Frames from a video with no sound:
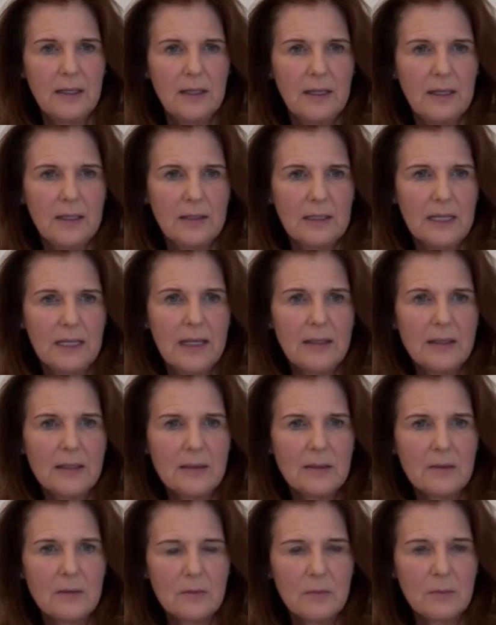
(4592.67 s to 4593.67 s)
And that
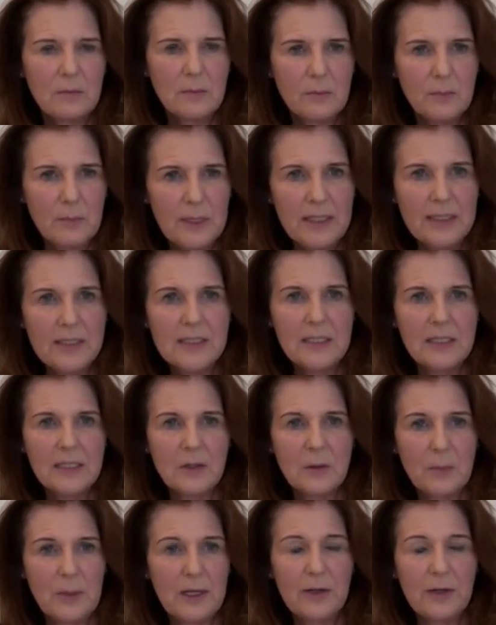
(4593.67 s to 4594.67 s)
means that
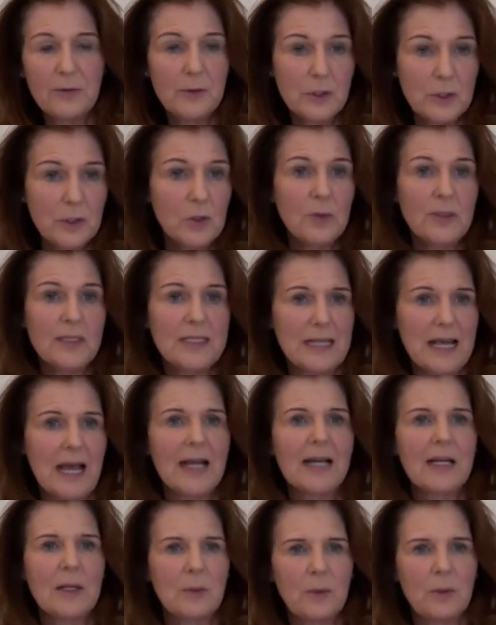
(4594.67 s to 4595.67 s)
your metaphors do
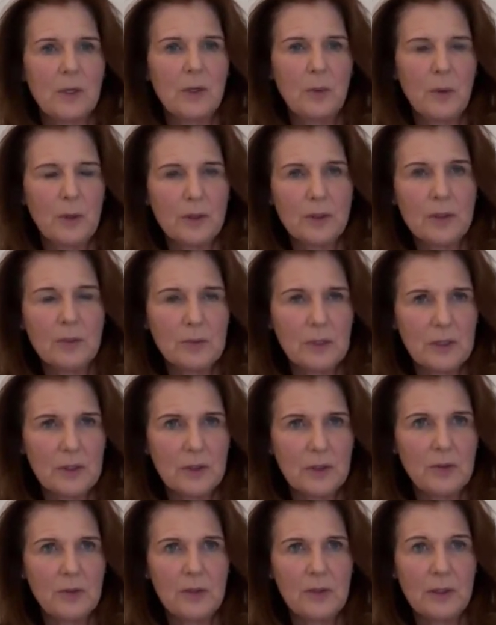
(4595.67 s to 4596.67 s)
exactly what you want them to do,